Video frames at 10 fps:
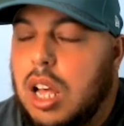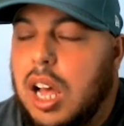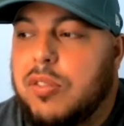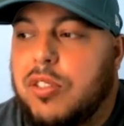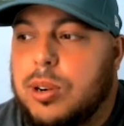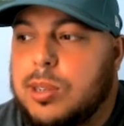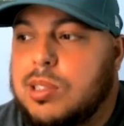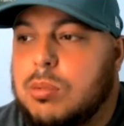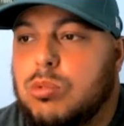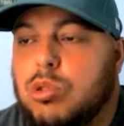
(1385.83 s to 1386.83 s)
I've heard
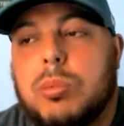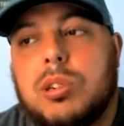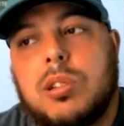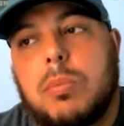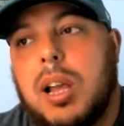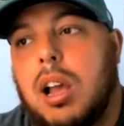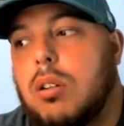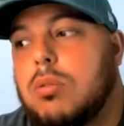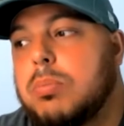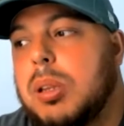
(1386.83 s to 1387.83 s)
some rumors
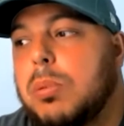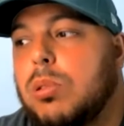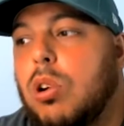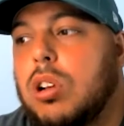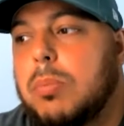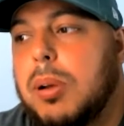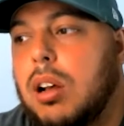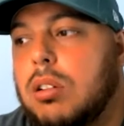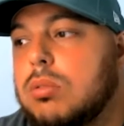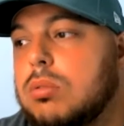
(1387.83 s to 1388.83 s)
about people talking
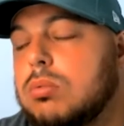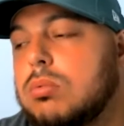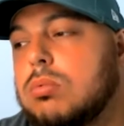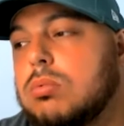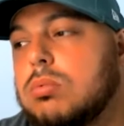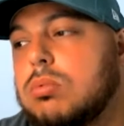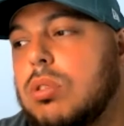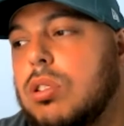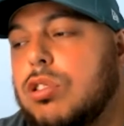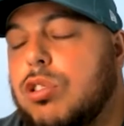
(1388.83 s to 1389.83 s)
about
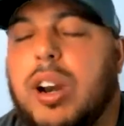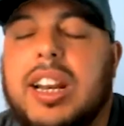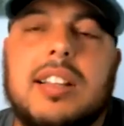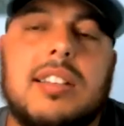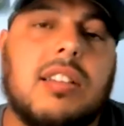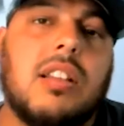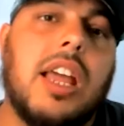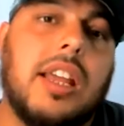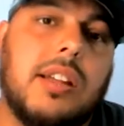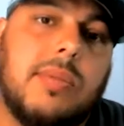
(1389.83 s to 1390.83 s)
trading
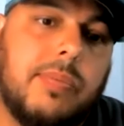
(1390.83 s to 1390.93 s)
Slay.